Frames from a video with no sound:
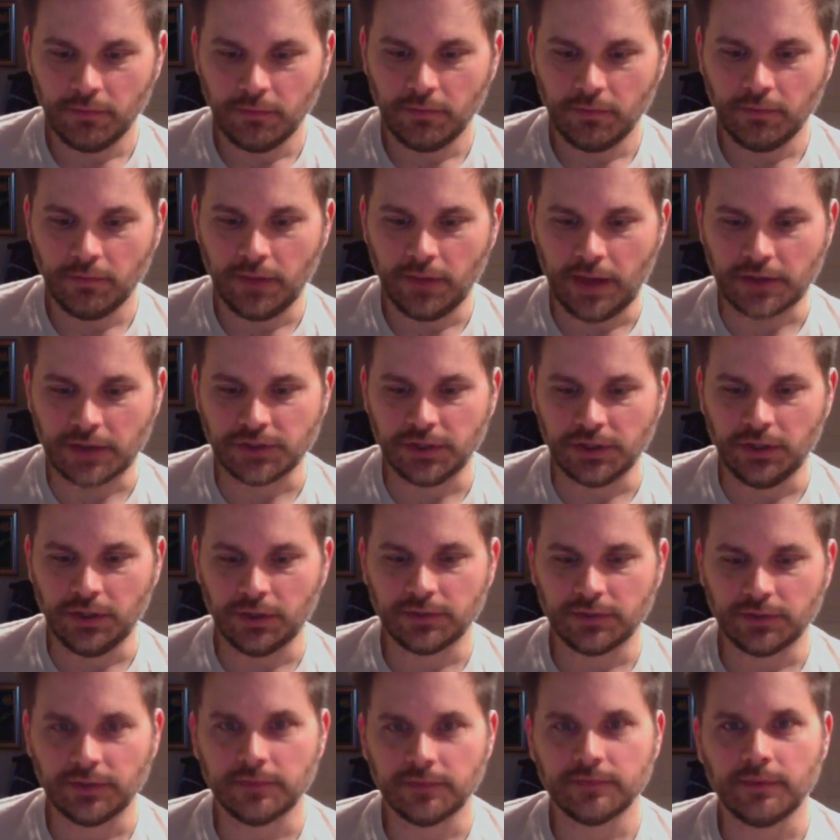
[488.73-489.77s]
they actually
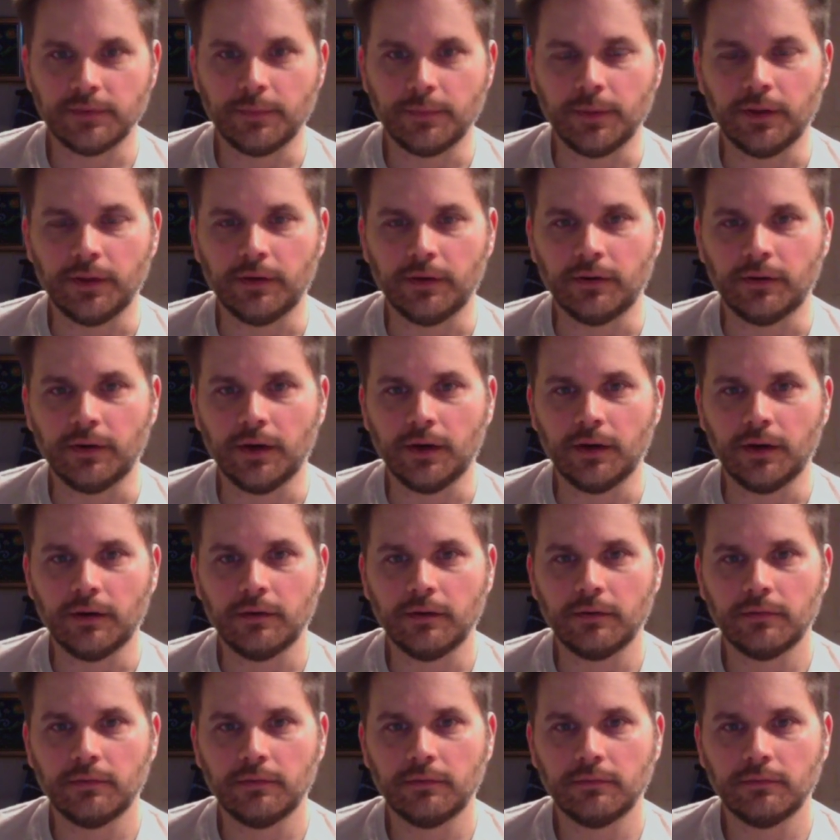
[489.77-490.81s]
looked at some of their, uh,
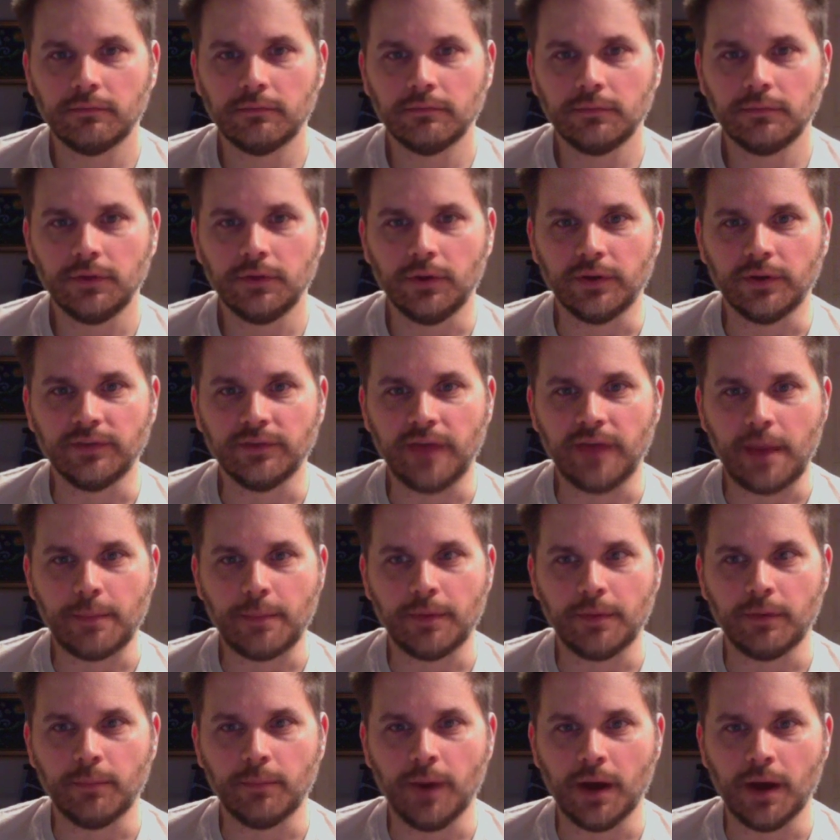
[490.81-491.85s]
you know, examined
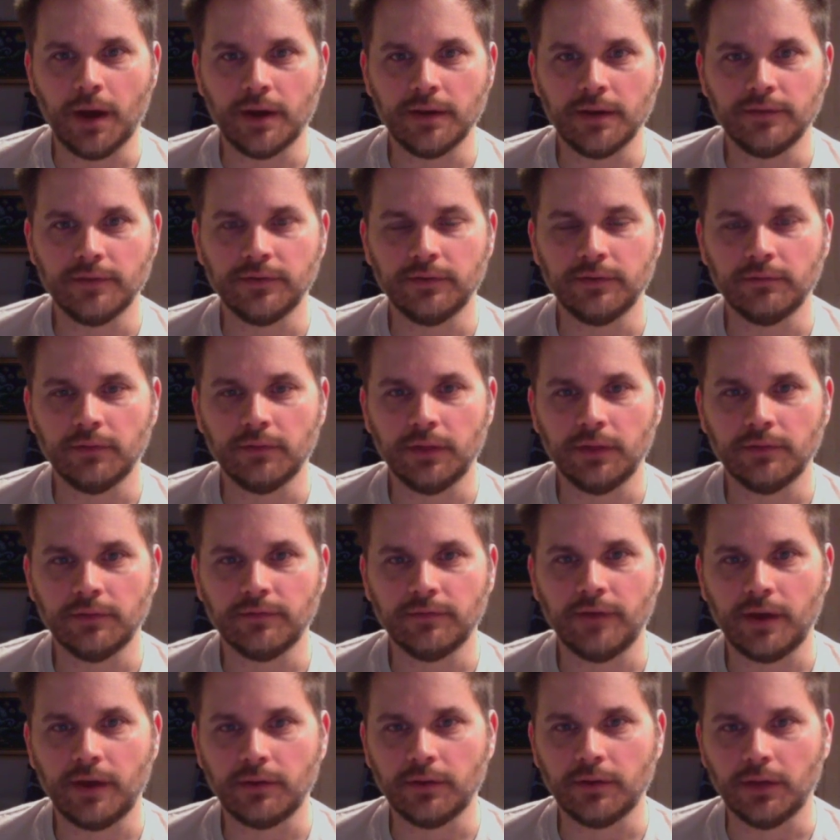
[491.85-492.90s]
their bodies and, and
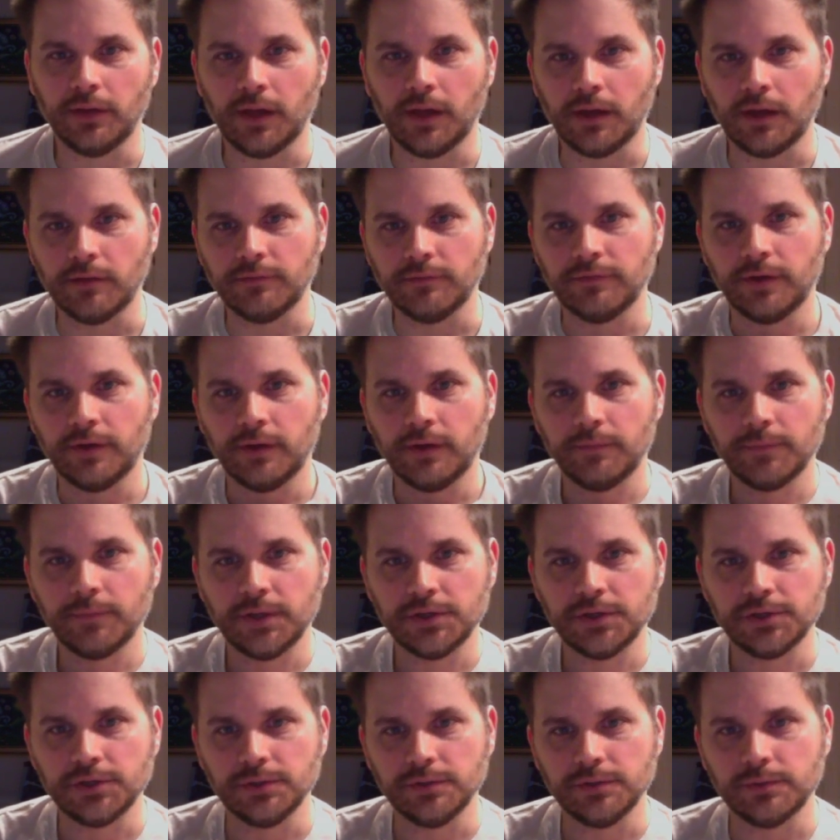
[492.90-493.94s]
found a lot of uh,
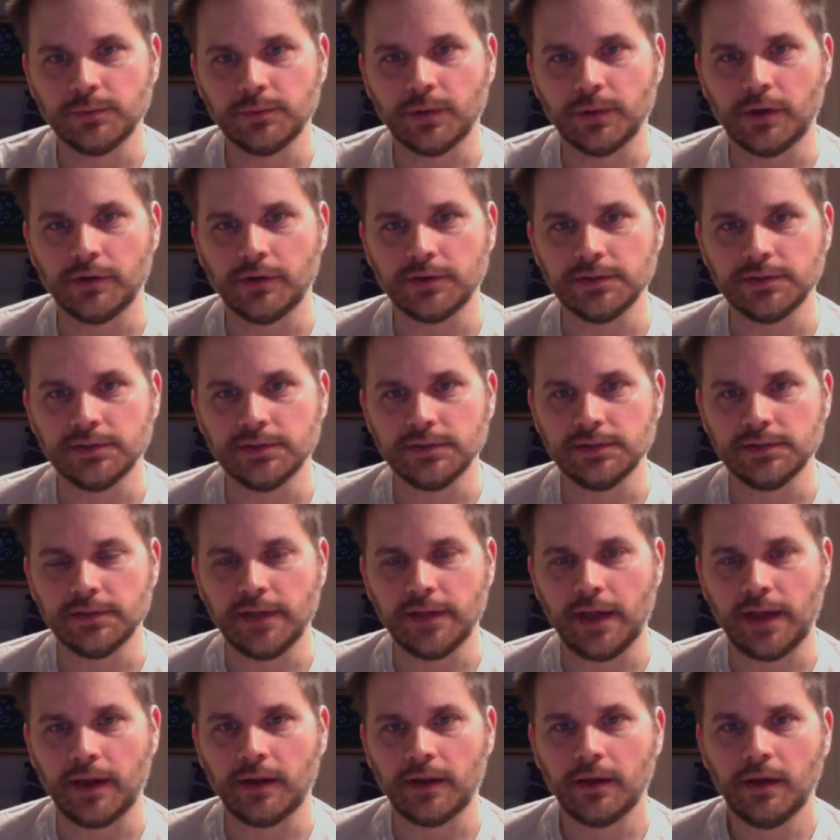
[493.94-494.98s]
issues with heart disease and
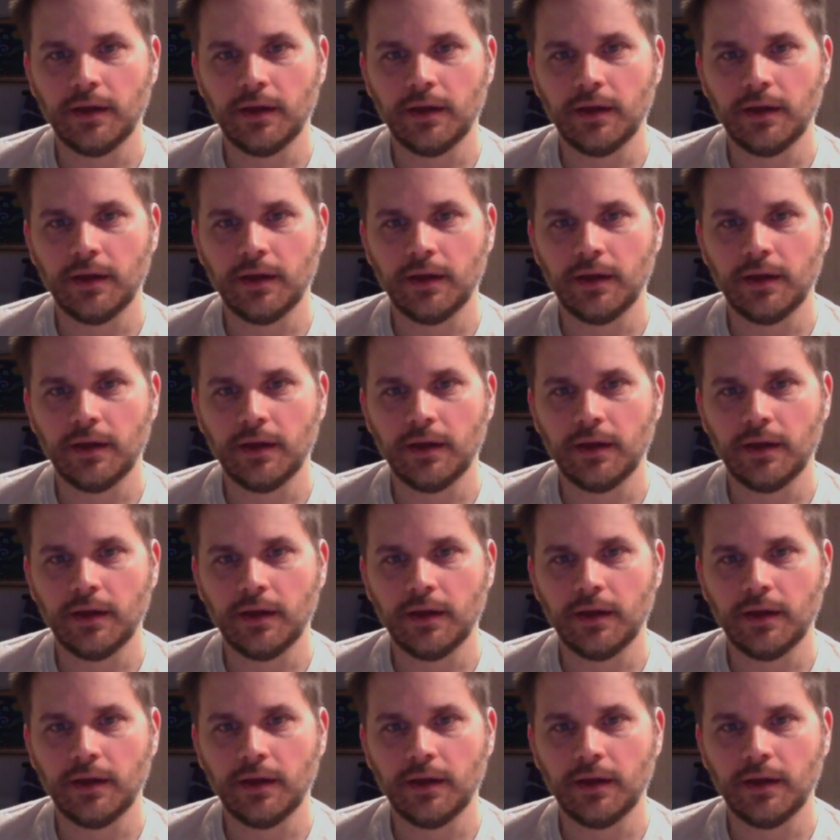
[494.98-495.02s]
that.